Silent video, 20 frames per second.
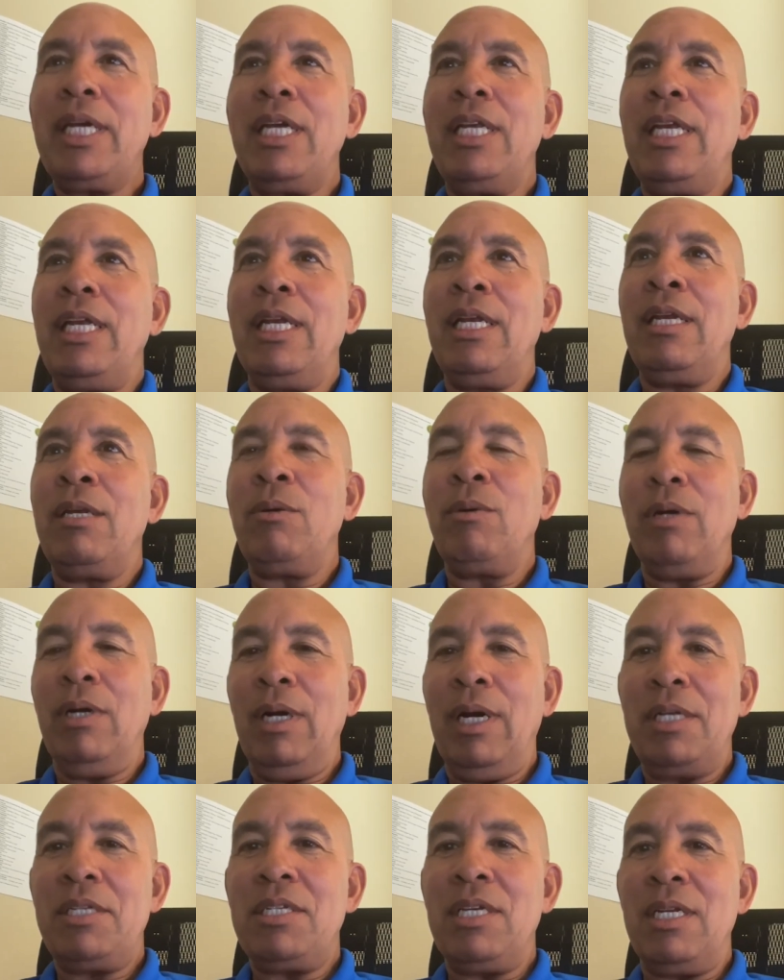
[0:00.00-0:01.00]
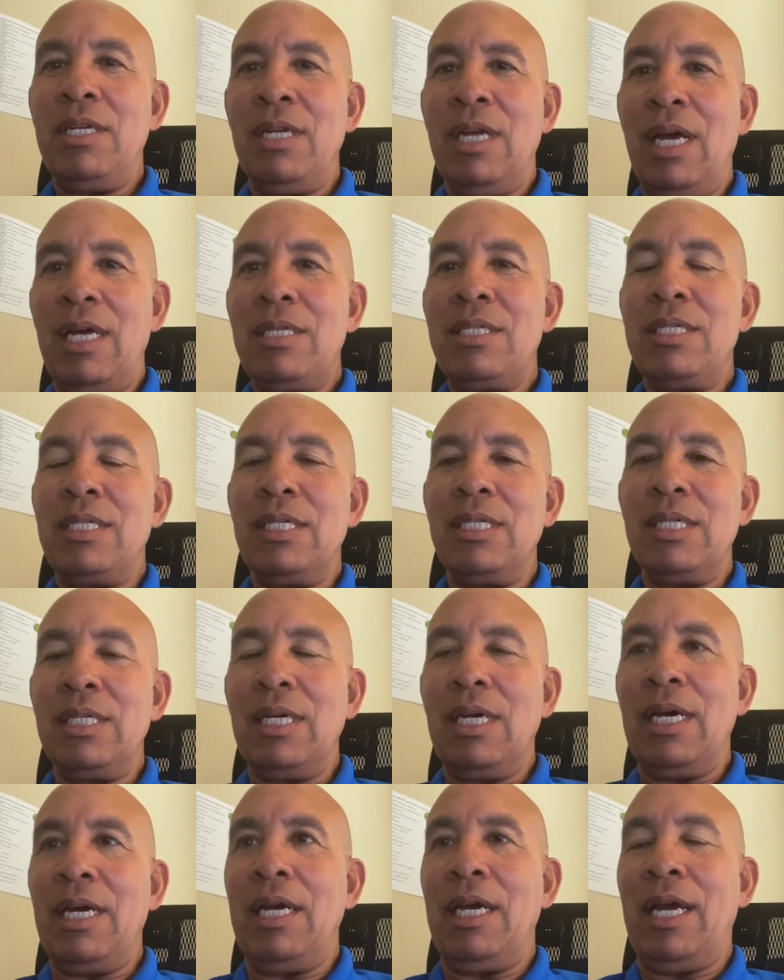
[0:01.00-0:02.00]
I can eat anywhere. I tend not
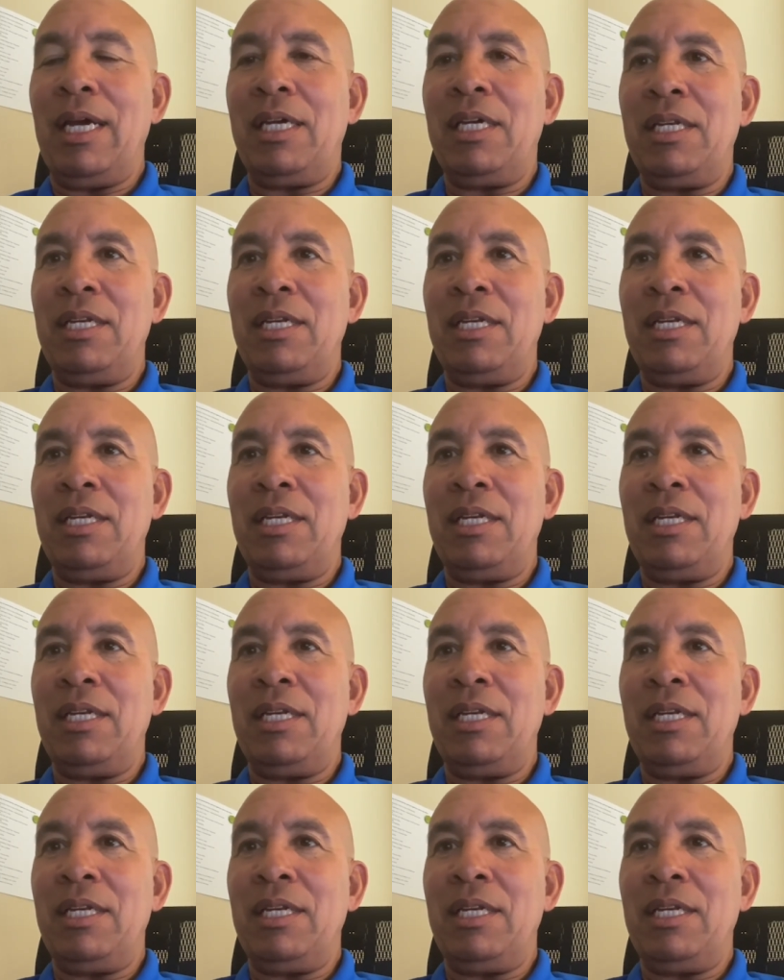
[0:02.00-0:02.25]
to.